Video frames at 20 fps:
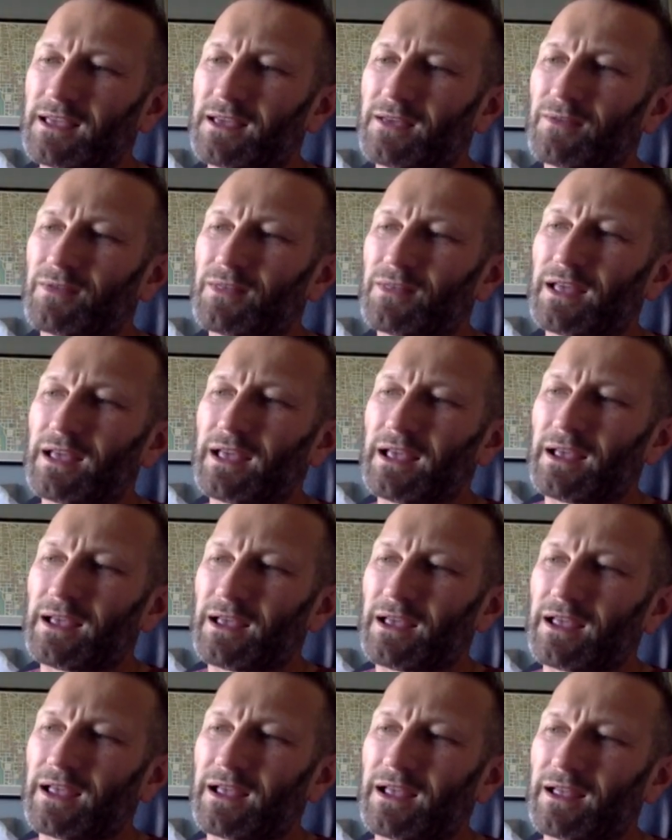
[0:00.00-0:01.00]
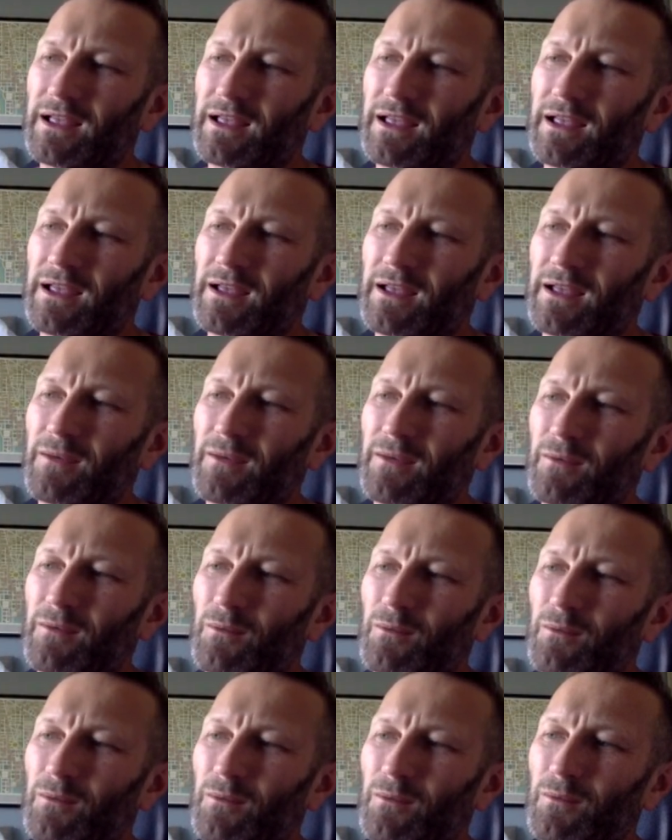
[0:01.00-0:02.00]
it
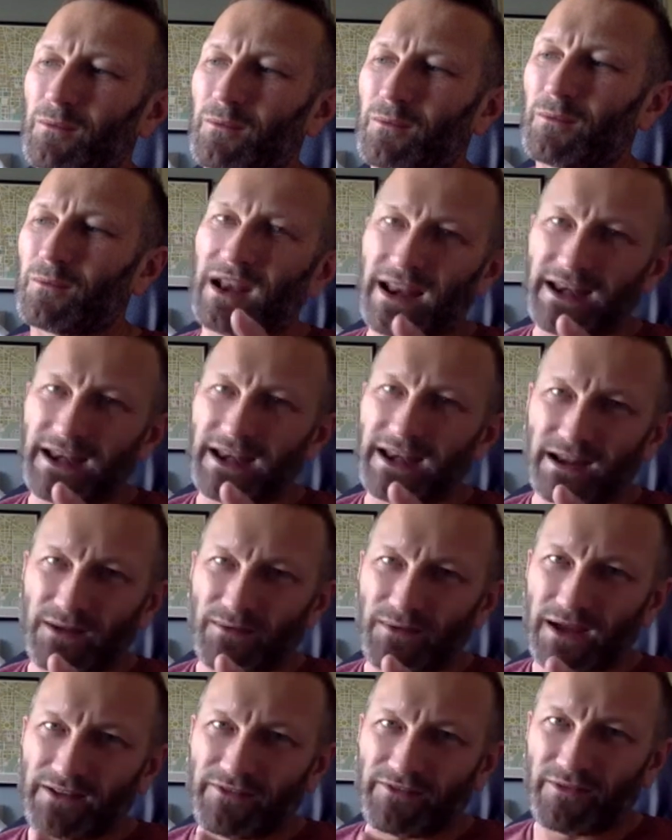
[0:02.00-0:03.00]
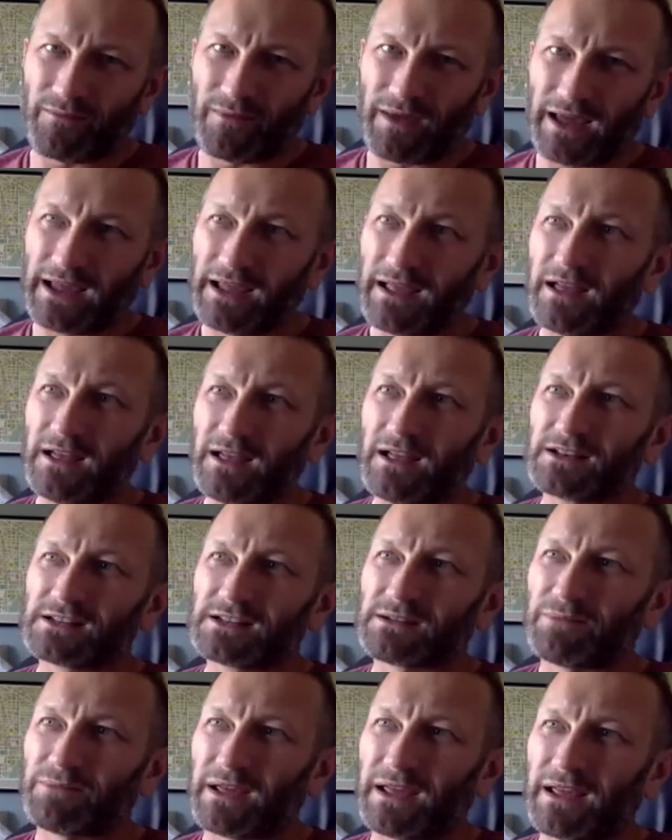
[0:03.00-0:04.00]
was a thrill anyway for me
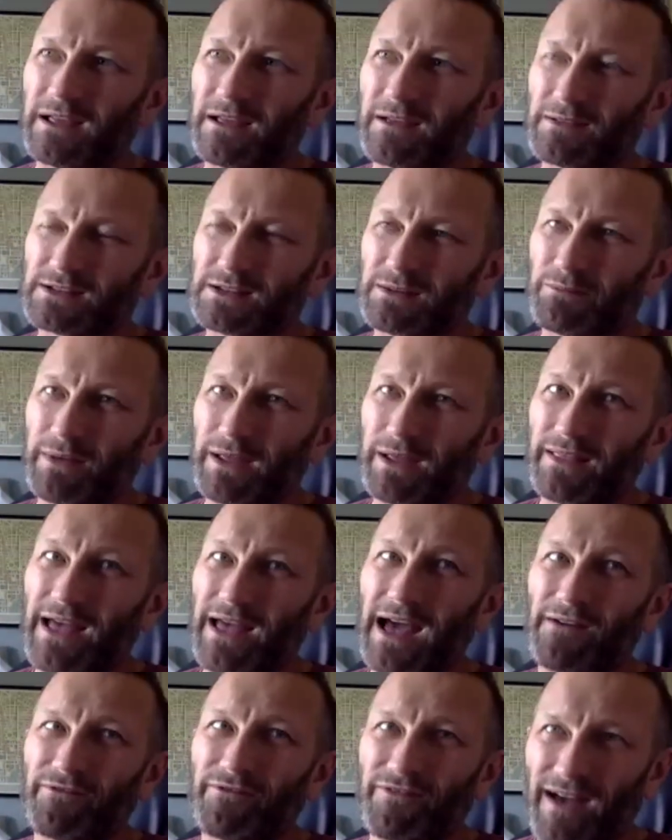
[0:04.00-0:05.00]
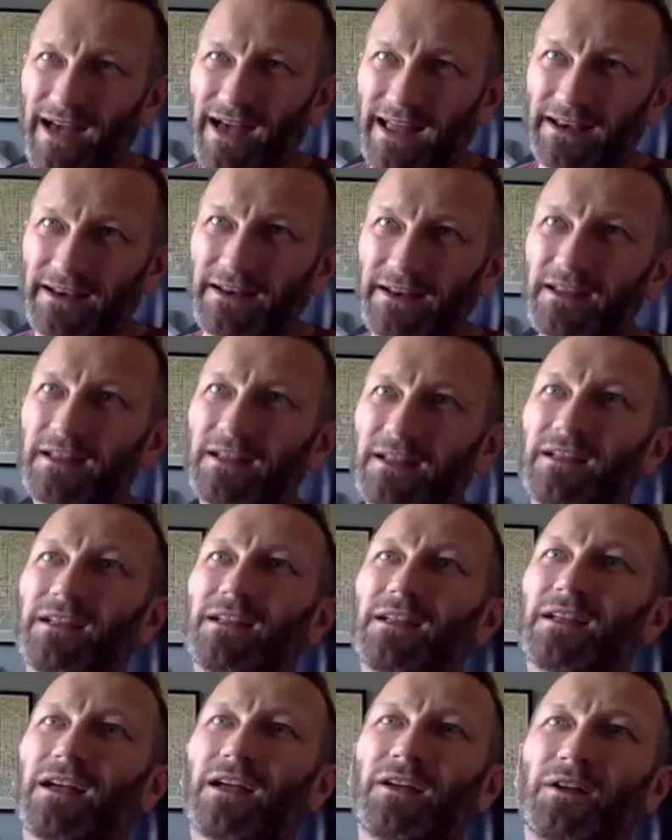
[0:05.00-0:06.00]
to be that fan,
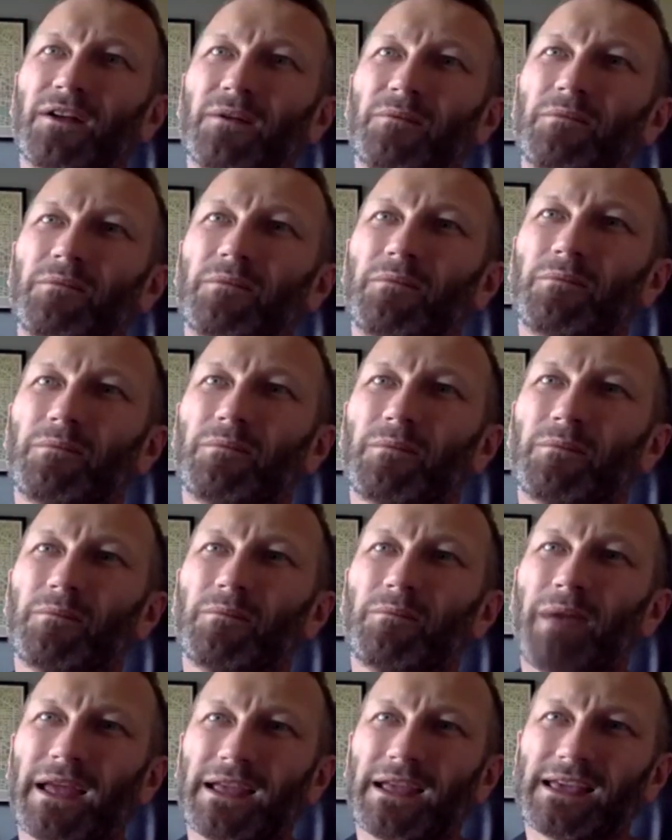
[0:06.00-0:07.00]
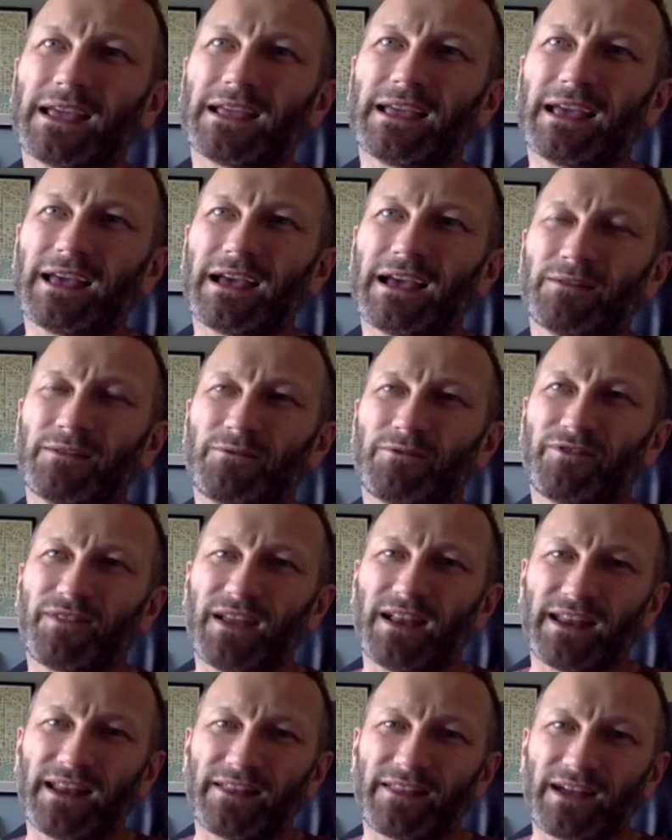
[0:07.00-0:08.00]
making it and
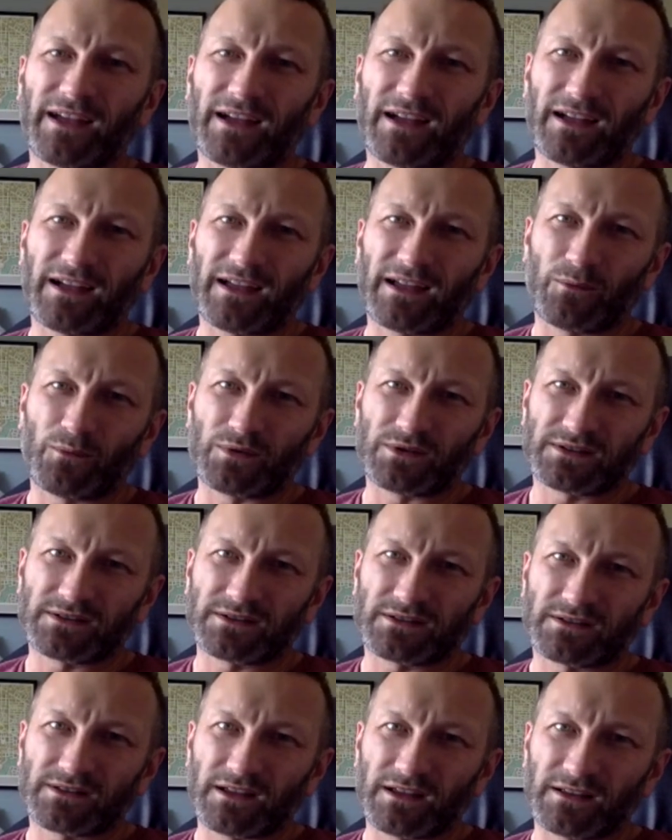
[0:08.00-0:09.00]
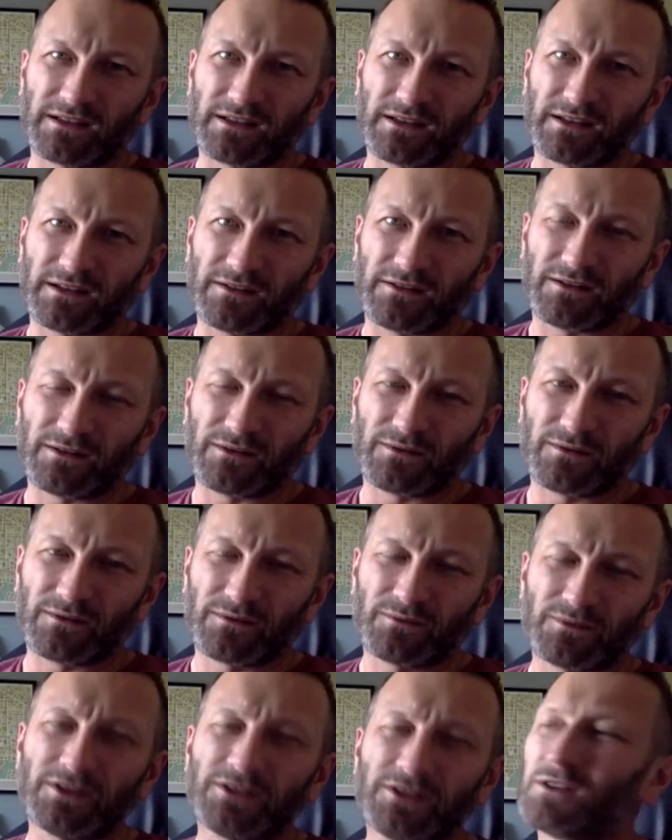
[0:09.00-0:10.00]
feeling that it was
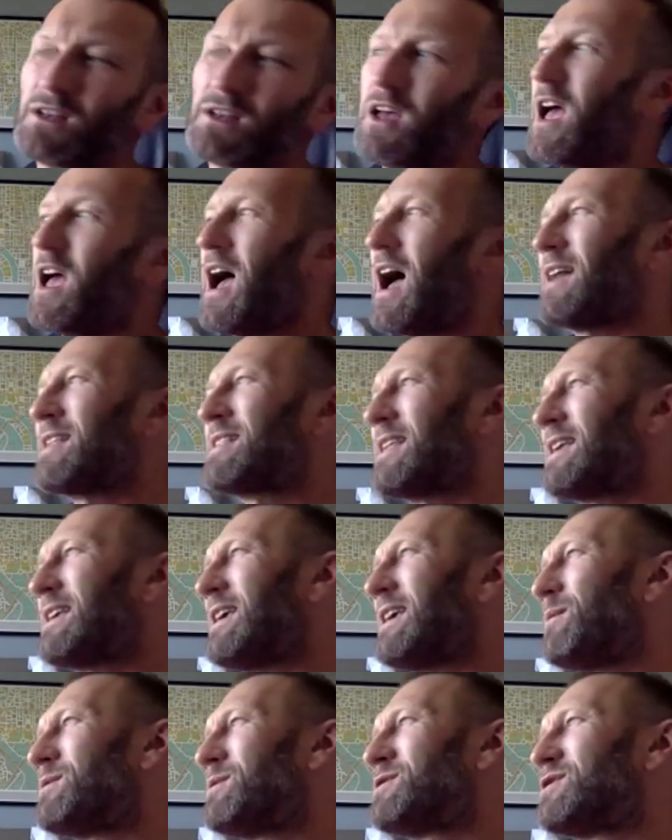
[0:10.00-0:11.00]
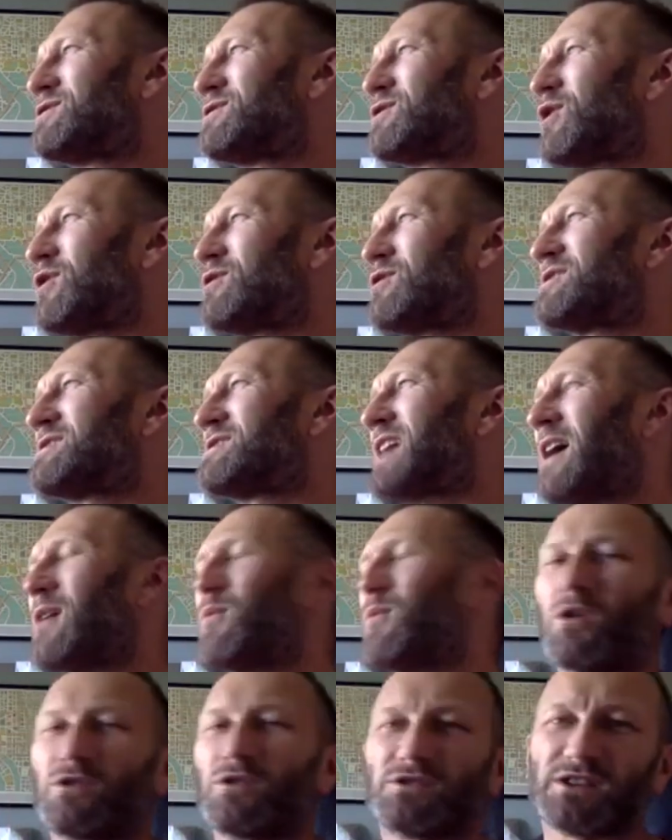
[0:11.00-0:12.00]
as good as I
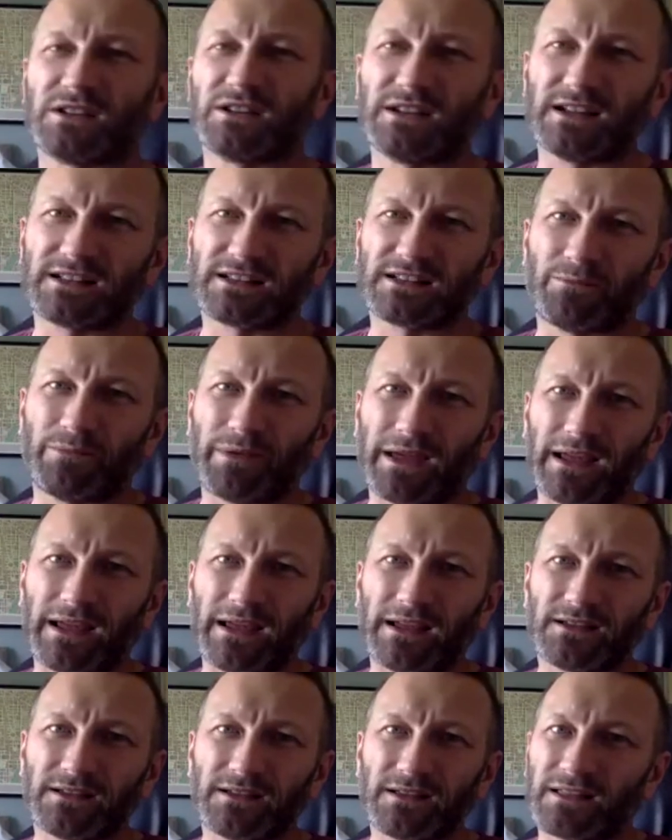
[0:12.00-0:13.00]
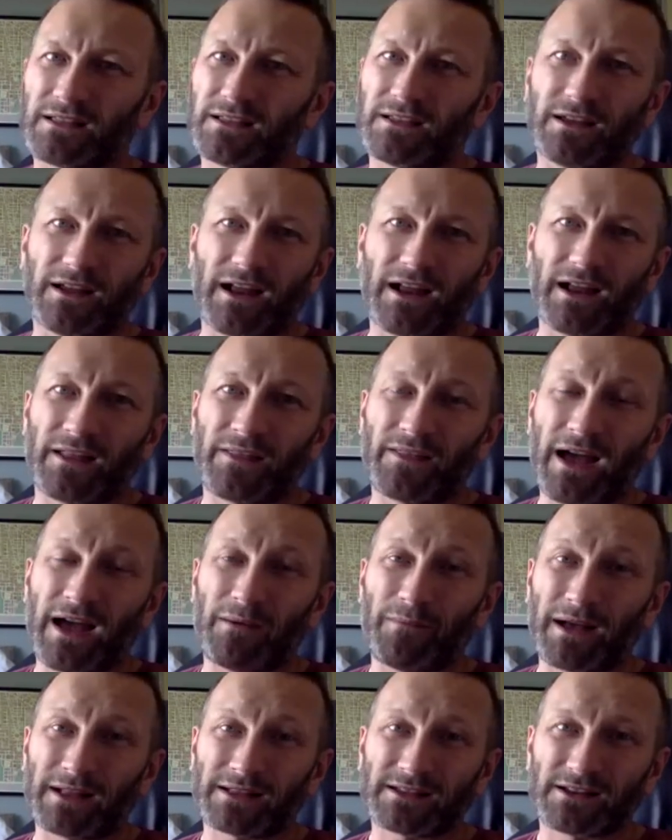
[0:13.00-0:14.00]
wanted it to be, and that
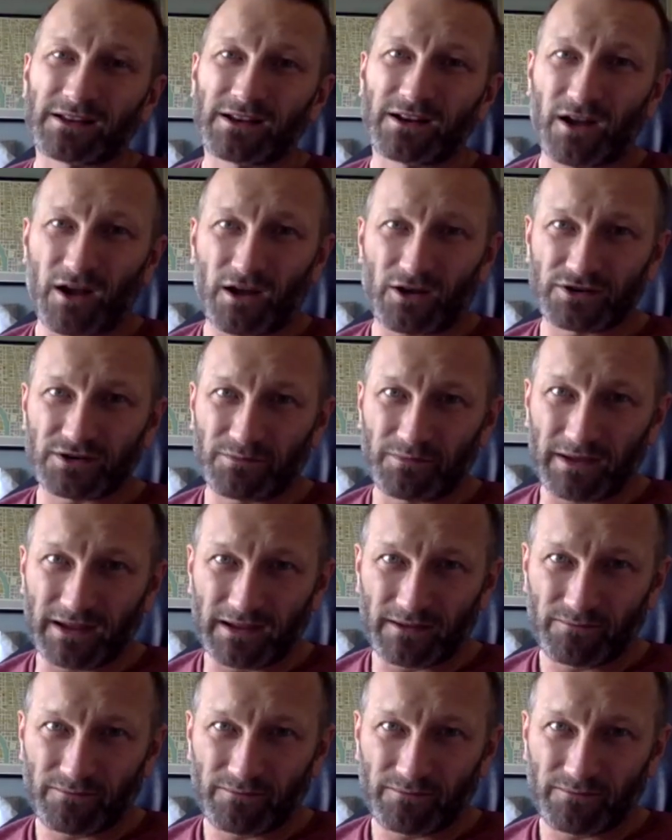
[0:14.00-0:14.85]
mattered a lot to me.